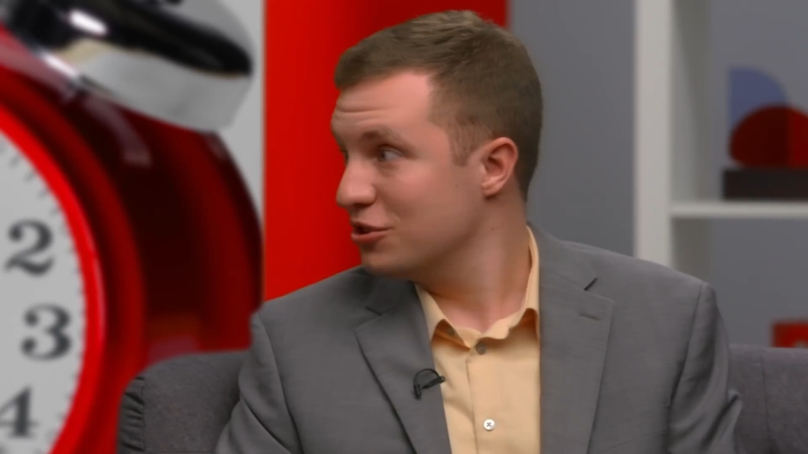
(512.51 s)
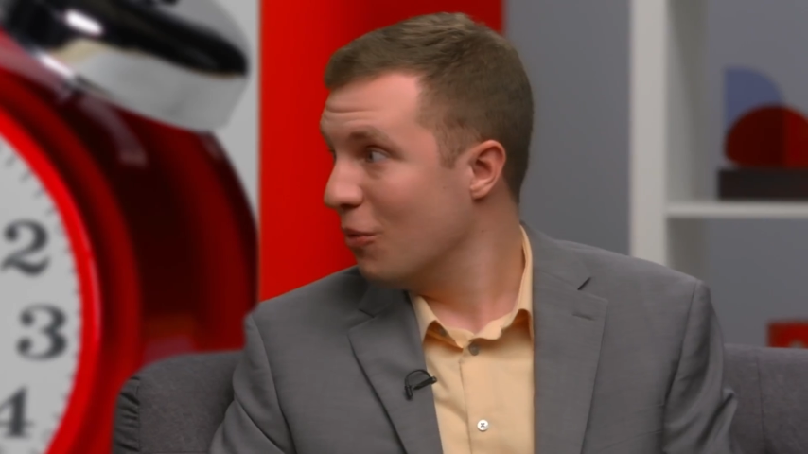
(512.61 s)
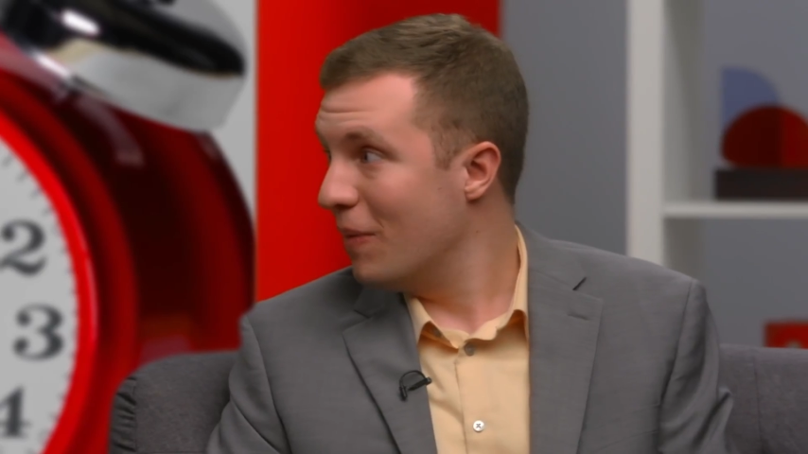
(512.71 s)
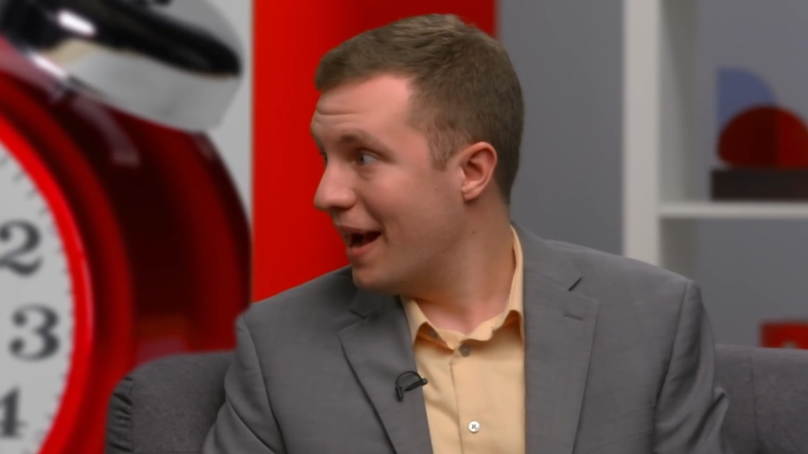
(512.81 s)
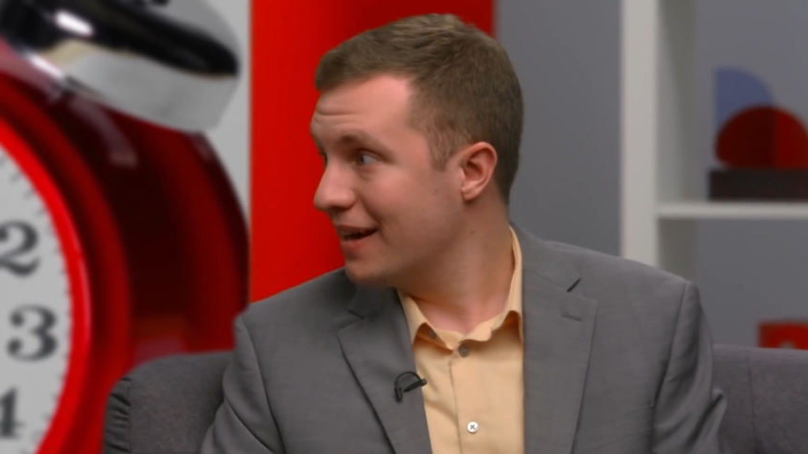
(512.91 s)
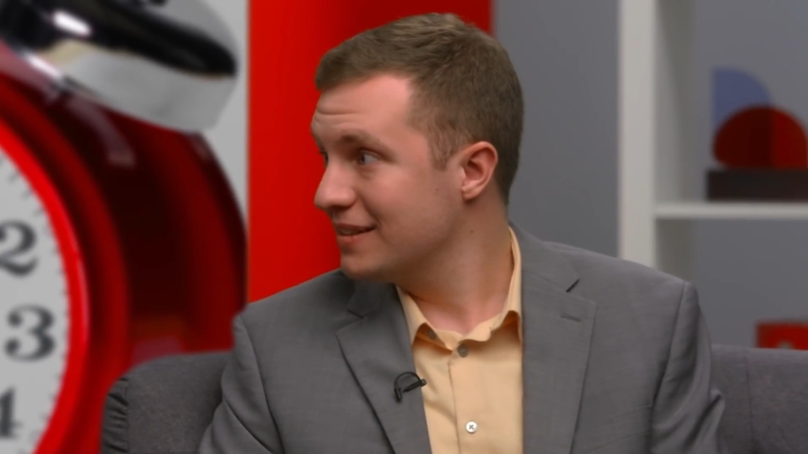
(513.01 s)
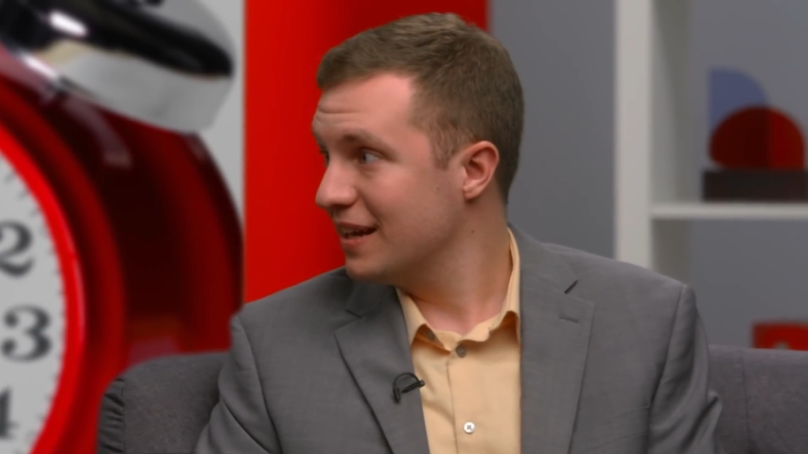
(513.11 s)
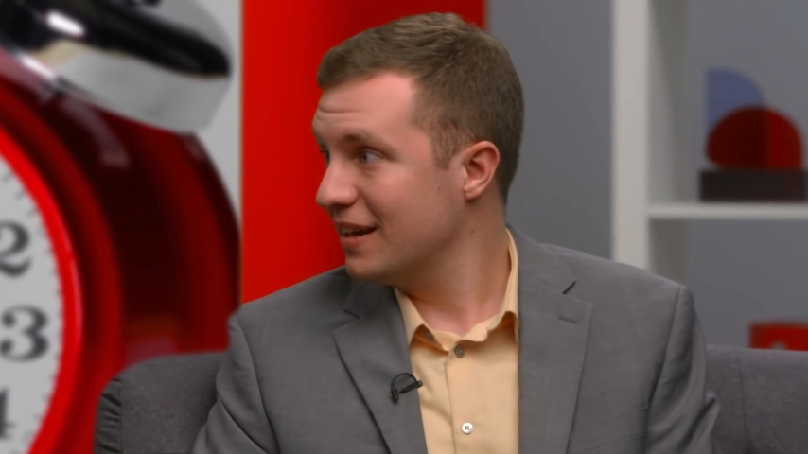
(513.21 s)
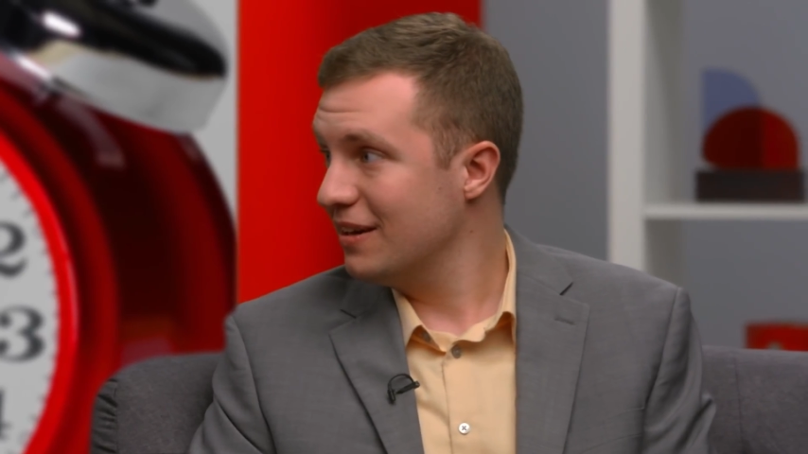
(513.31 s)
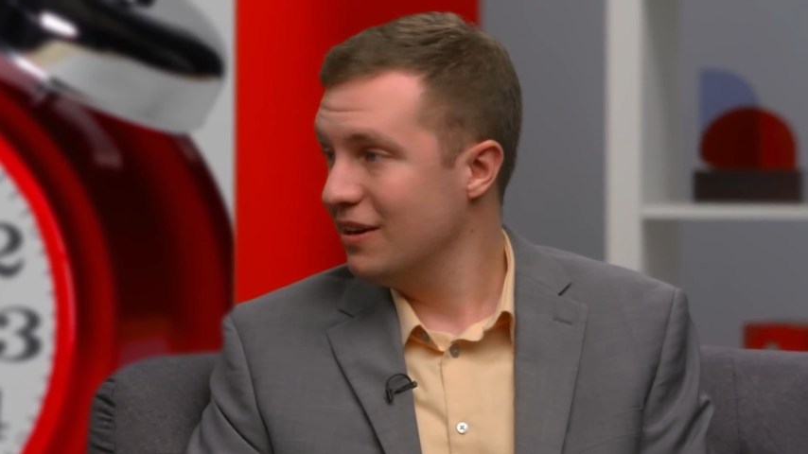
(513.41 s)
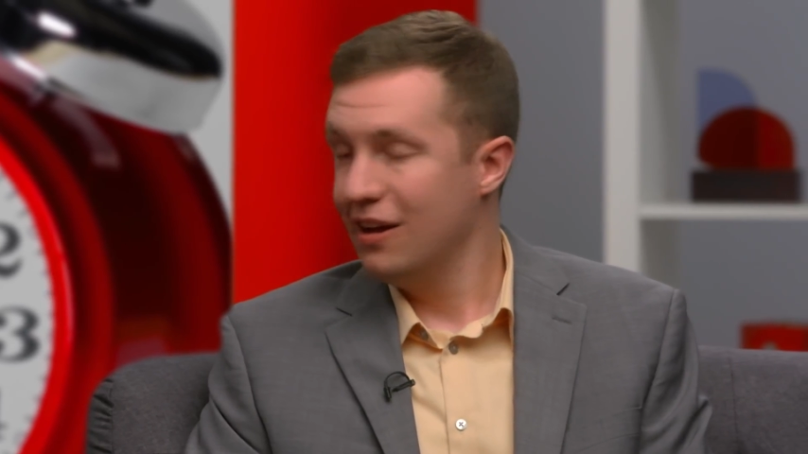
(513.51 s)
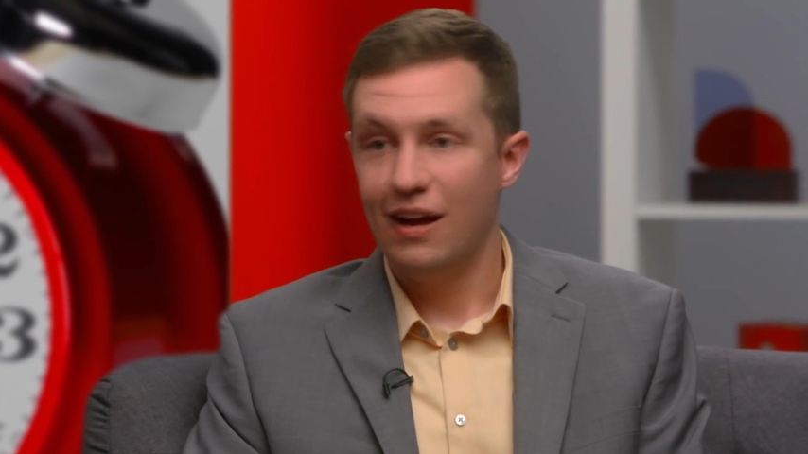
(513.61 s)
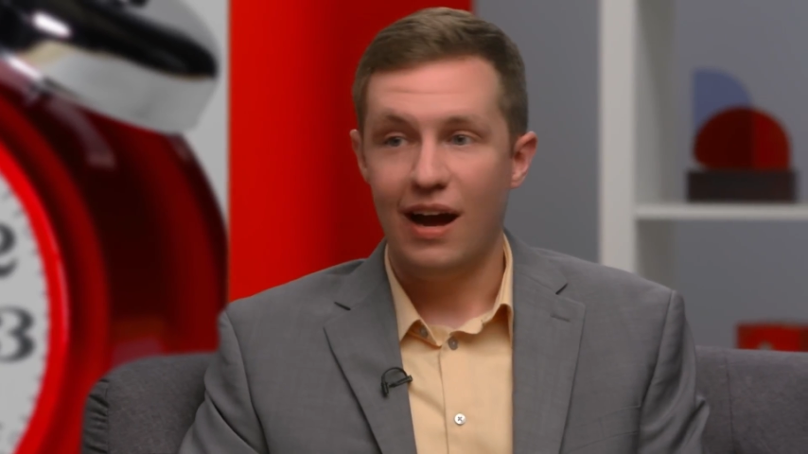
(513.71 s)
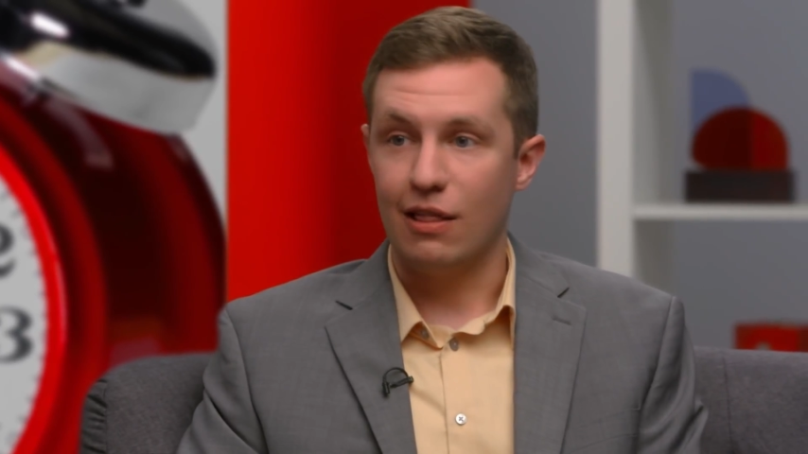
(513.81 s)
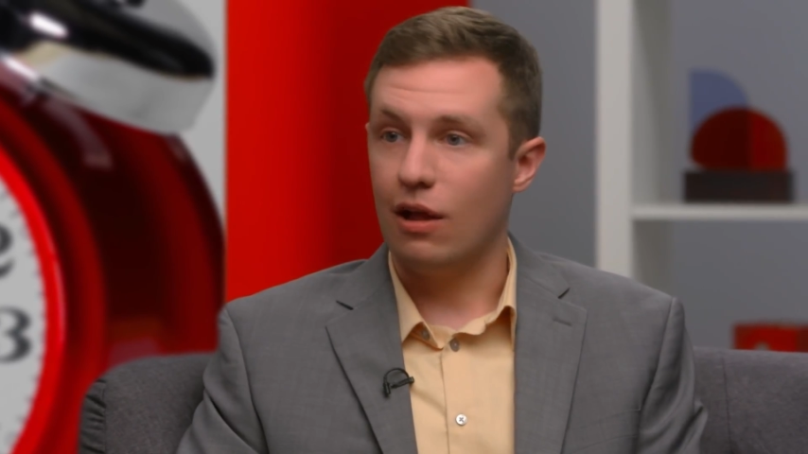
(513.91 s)
just go back a second.
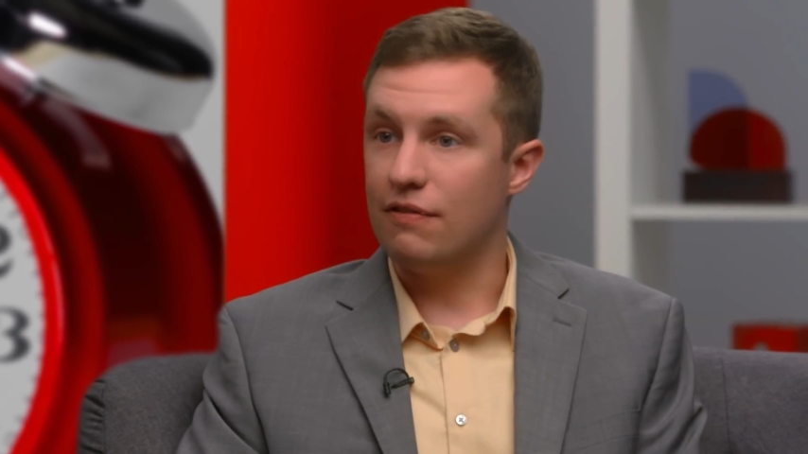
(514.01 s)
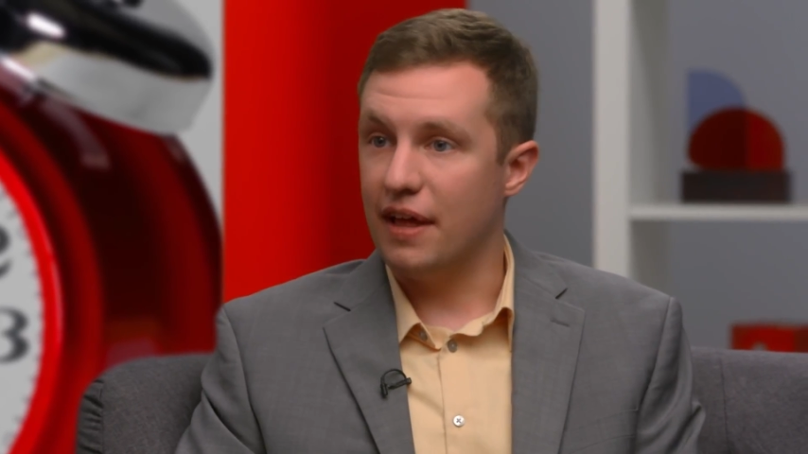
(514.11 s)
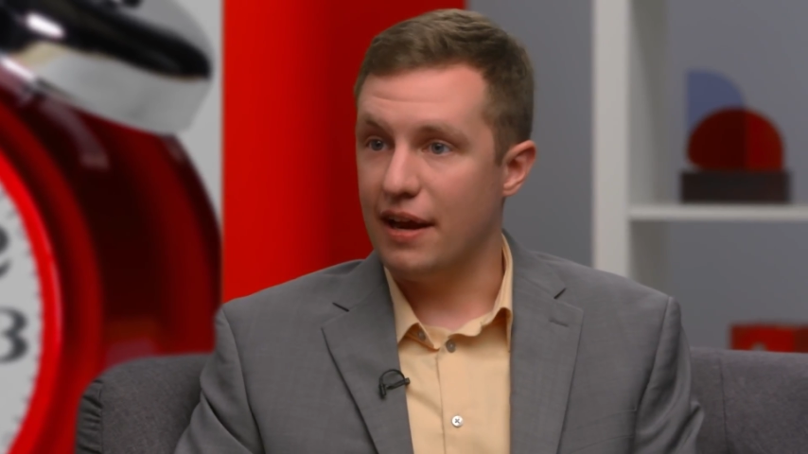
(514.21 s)
I love